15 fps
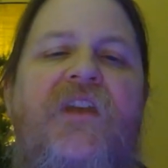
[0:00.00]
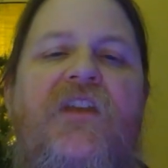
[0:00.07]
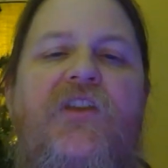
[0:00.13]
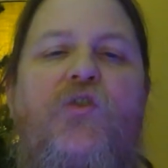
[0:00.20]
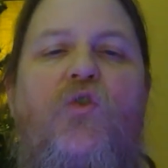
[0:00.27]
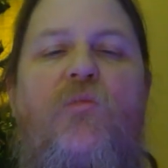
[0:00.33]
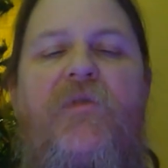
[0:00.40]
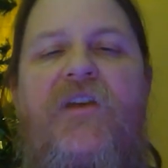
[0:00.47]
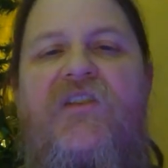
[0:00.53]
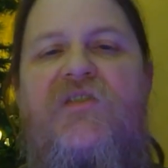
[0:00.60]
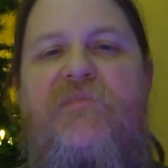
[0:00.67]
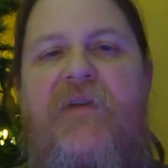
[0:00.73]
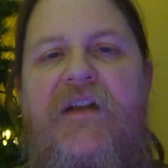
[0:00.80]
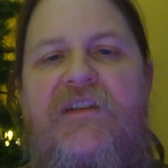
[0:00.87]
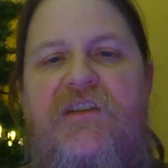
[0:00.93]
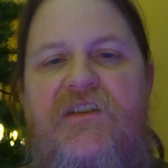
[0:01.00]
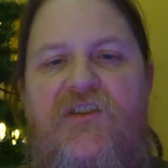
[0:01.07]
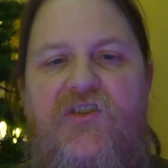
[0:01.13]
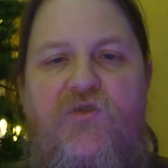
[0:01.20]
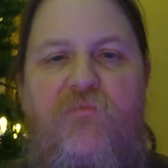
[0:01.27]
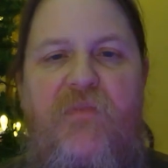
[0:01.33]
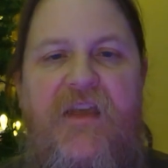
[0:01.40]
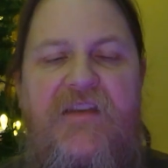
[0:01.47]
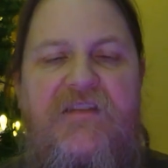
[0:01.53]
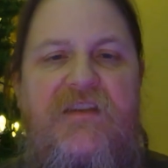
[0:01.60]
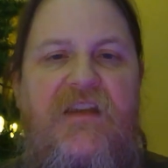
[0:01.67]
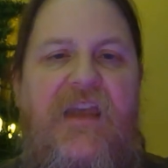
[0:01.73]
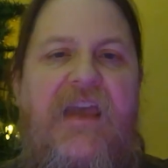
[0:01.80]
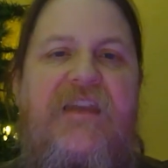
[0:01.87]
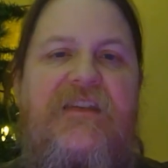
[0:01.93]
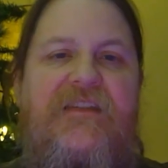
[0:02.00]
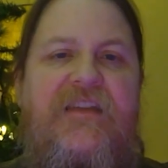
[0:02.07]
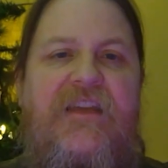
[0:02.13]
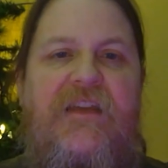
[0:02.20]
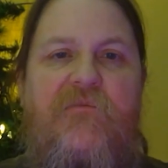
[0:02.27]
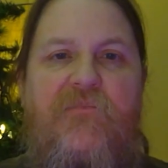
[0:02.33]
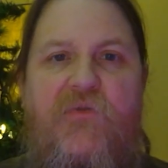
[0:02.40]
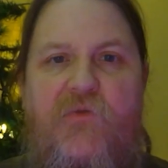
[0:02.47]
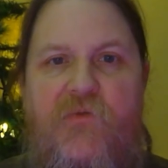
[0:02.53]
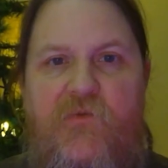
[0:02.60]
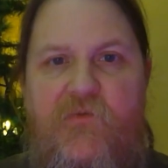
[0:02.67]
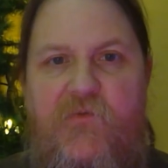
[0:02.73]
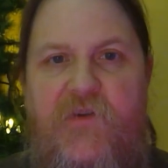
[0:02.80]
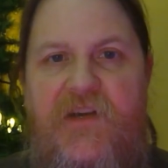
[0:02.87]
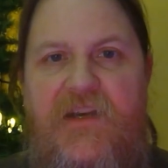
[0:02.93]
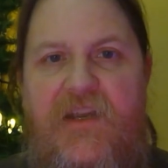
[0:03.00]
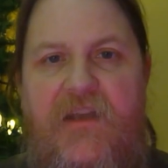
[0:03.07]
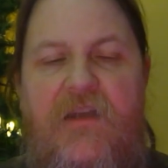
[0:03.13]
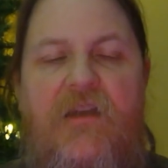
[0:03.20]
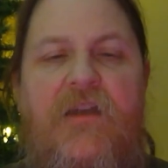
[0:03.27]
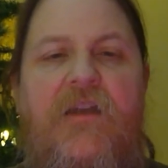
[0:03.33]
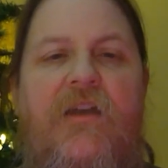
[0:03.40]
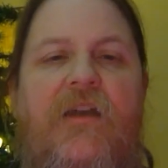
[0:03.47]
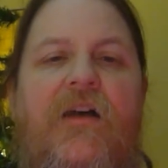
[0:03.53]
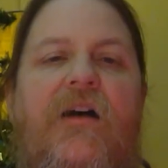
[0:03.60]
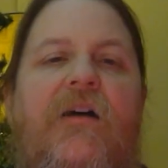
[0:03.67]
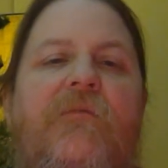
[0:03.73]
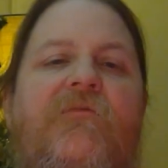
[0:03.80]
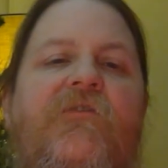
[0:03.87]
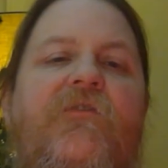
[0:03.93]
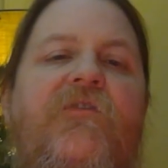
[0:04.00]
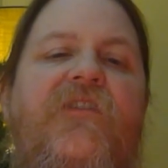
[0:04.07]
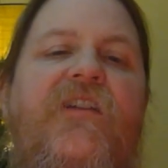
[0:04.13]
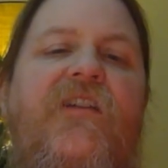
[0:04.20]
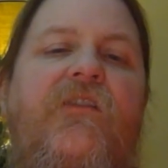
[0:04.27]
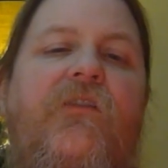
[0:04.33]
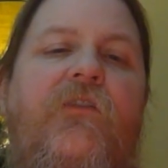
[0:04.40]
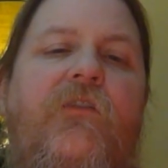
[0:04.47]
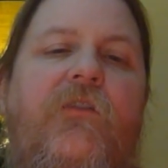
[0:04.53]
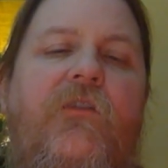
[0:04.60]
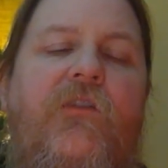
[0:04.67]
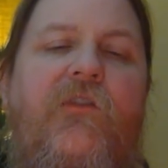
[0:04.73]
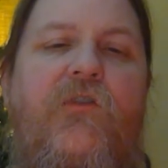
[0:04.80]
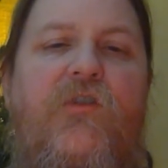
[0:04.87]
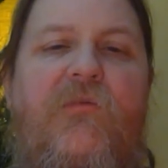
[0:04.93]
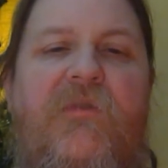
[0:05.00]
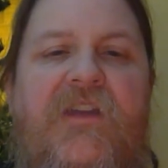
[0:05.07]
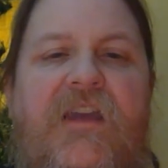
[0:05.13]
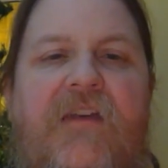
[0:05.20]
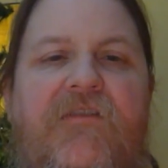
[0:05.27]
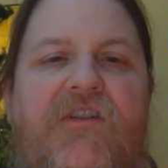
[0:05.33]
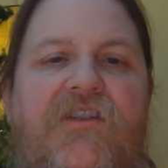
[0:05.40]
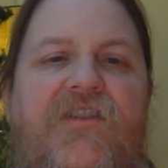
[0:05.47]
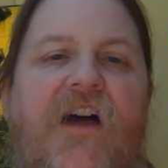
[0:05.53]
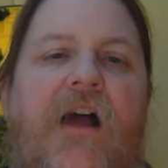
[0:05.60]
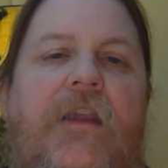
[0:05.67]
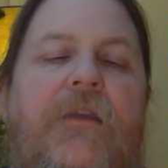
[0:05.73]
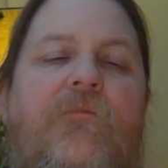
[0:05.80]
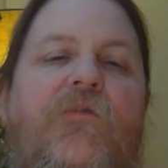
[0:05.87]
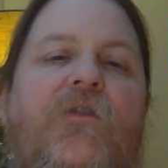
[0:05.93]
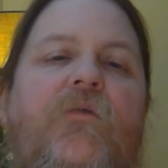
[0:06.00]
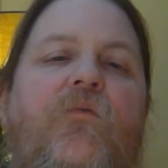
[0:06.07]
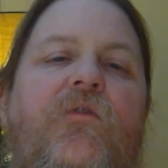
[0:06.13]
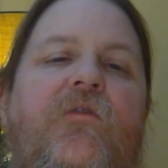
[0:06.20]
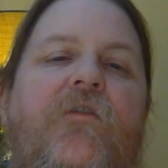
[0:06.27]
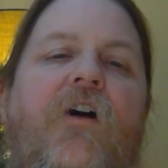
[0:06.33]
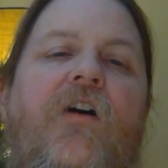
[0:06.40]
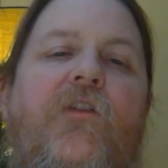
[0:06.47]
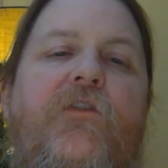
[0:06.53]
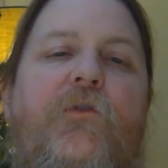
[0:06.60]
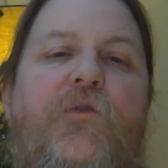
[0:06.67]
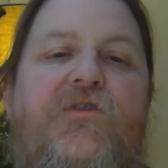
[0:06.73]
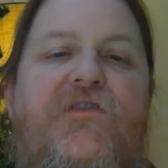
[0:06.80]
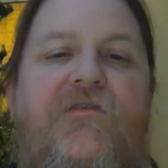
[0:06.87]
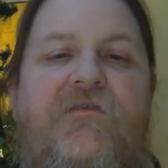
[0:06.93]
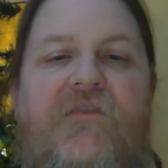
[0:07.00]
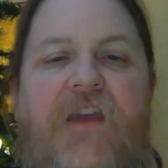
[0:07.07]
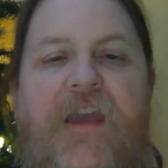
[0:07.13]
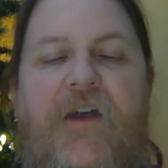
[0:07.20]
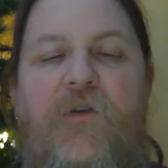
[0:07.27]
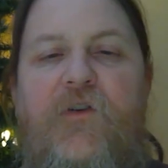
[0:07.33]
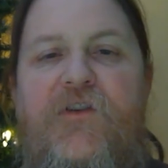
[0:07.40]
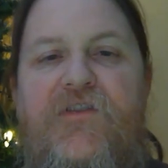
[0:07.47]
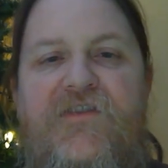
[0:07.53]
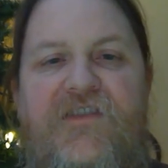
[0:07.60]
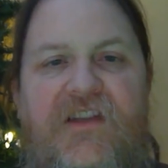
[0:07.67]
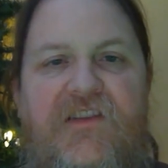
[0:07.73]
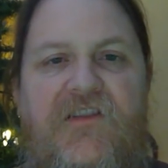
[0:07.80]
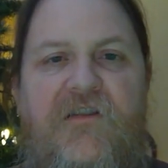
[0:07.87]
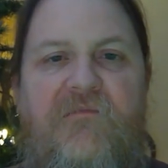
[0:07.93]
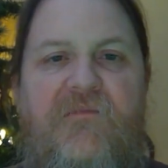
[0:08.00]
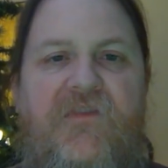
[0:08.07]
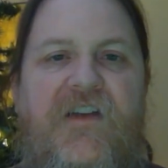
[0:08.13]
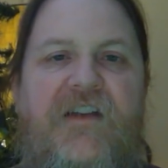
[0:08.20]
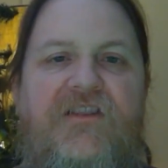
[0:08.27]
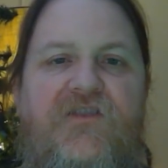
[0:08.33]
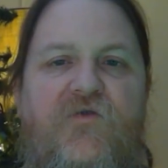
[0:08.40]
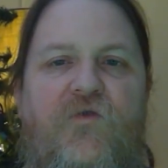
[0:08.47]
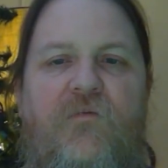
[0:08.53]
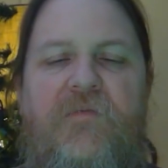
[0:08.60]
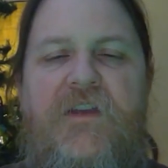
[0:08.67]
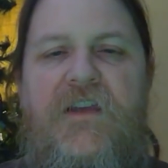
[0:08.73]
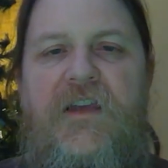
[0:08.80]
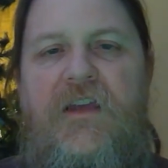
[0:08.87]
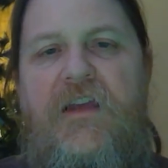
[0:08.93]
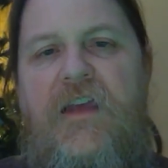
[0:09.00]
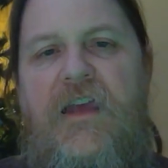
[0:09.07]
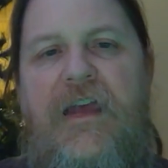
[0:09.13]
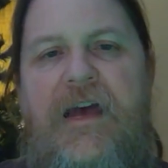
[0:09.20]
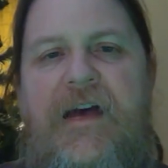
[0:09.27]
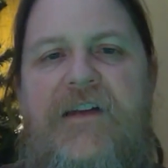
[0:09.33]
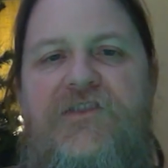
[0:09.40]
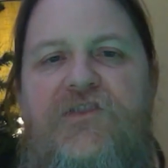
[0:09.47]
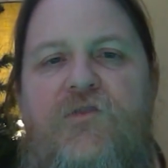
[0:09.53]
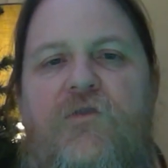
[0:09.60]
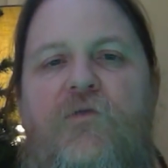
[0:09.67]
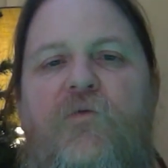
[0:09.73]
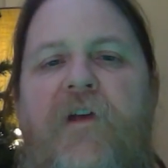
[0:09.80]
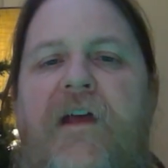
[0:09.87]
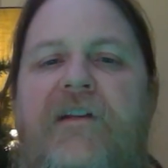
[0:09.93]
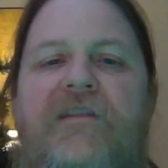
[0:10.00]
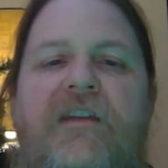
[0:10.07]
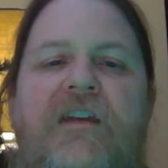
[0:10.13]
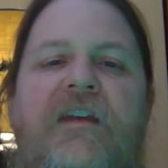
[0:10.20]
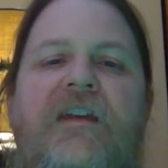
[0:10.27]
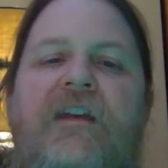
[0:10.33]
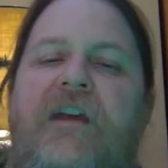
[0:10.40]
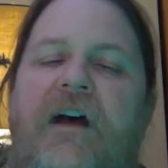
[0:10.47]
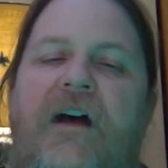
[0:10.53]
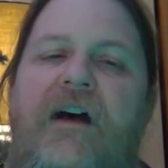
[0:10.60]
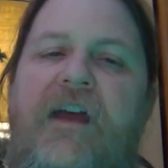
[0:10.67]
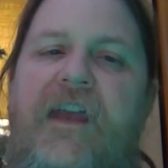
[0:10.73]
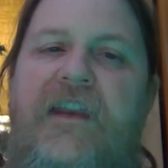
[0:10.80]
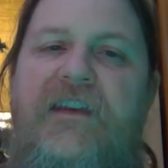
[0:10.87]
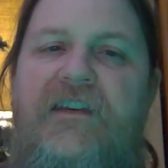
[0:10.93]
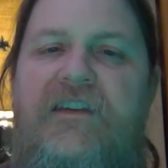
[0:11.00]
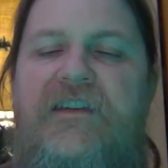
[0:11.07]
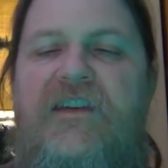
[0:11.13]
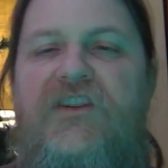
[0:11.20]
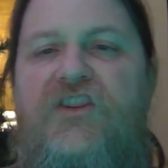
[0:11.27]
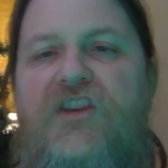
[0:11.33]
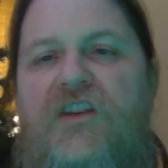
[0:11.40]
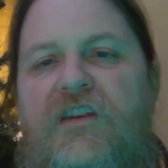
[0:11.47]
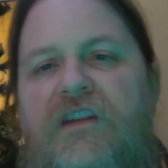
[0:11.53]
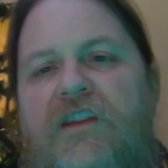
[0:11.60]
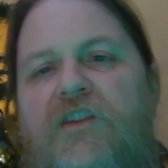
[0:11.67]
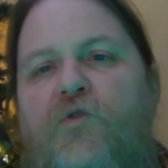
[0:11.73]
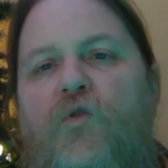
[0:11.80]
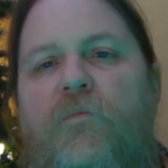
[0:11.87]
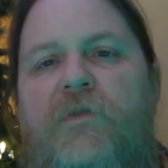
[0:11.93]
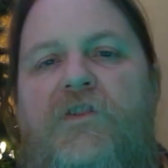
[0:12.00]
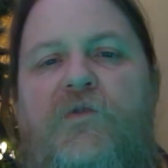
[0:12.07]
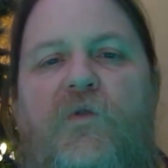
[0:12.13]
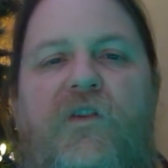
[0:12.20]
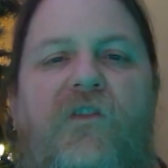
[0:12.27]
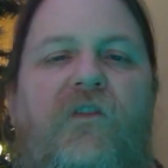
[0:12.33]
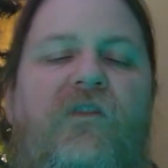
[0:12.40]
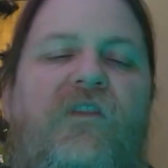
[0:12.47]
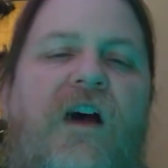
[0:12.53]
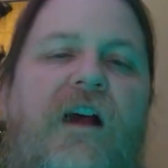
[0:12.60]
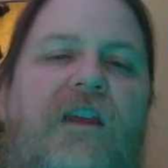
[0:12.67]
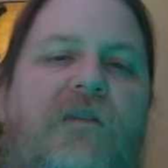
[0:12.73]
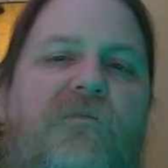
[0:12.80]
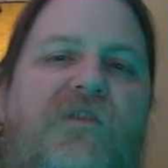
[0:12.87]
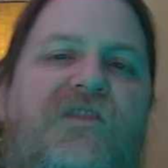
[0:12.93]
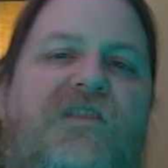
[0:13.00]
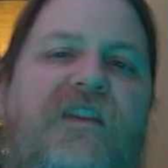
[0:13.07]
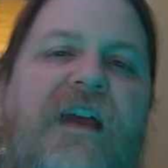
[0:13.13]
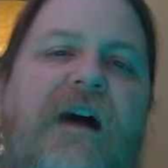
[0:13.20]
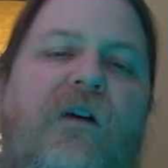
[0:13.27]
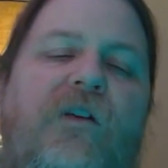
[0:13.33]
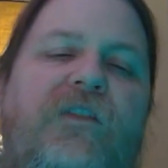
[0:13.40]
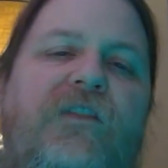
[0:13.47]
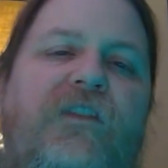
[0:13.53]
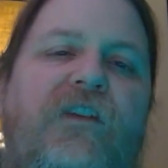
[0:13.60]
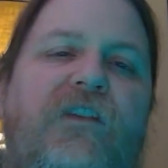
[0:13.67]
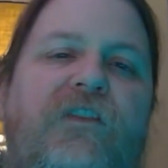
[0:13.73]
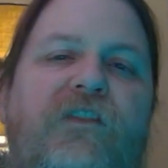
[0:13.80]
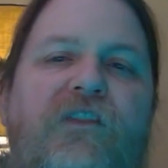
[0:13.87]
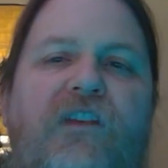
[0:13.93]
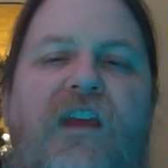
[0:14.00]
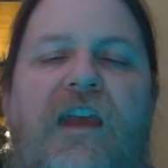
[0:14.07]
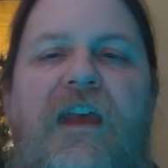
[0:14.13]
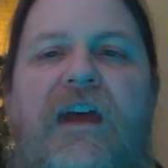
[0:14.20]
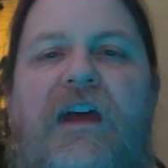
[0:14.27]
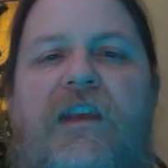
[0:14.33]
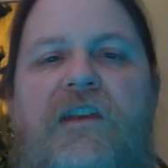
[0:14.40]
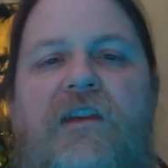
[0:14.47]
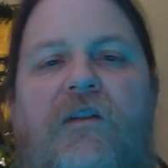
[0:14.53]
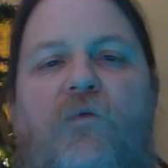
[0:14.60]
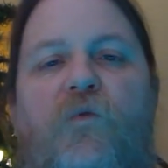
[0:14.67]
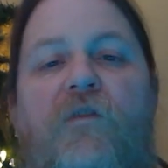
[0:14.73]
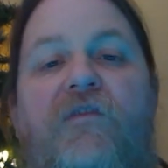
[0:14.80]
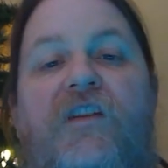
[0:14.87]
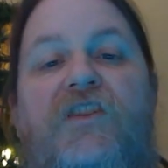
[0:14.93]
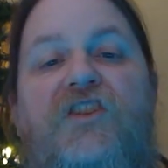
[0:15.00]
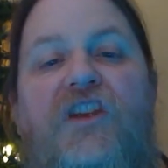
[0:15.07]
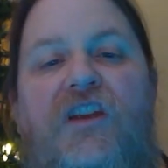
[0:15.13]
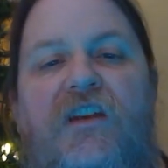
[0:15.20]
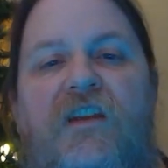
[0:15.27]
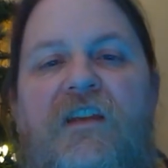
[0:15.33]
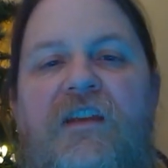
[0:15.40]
You'll be expected to do basic editing and proofreading for these, so you'll be given a document with all sorts of errors in them that you will be asked to correct. And in addition, you will be doing document analysis and revision,